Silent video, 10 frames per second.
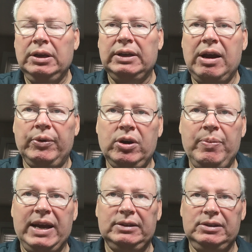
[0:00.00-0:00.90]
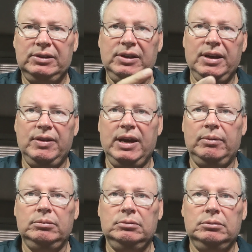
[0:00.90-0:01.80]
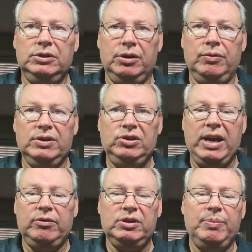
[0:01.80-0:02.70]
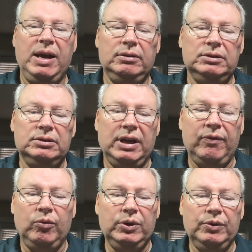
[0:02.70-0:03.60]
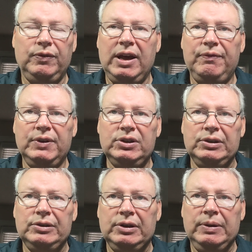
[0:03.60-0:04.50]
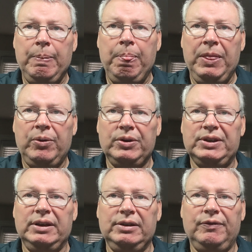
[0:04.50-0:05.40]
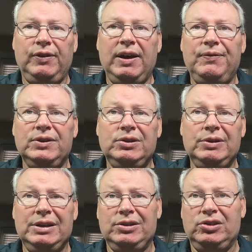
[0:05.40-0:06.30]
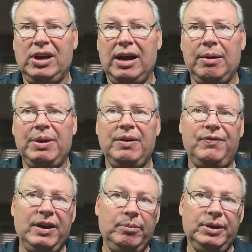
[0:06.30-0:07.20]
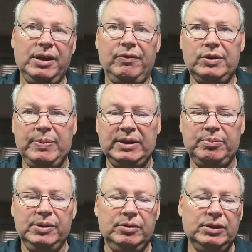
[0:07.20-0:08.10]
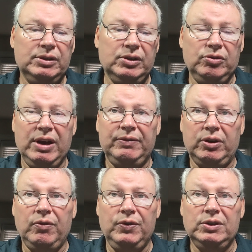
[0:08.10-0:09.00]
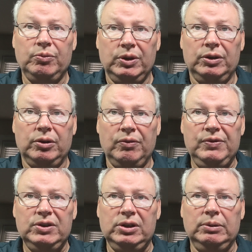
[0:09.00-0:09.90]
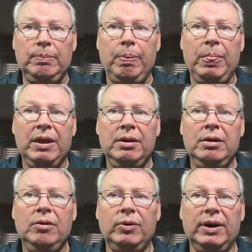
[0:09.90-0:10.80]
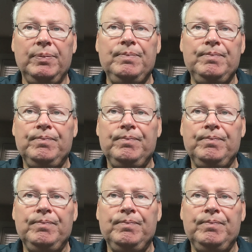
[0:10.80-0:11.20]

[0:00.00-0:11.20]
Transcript: Now, we go back to say that, this channel is about everyone who fly fishes or is getting into fly fishing, has a job, they have family, they have responsibilities, and you have to go fishing when you go fishing. Well,